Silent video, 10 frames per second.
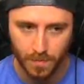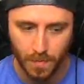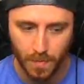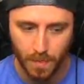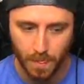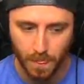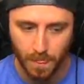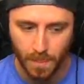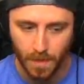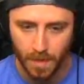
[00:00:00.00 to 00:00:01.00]
fucking
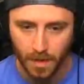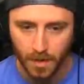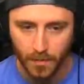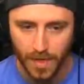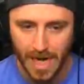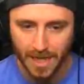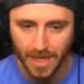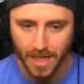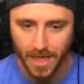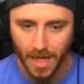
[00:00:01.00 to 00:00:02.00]
trash. We Yo, got name,
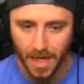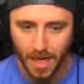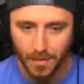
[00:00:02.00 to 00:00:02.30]
the name dub.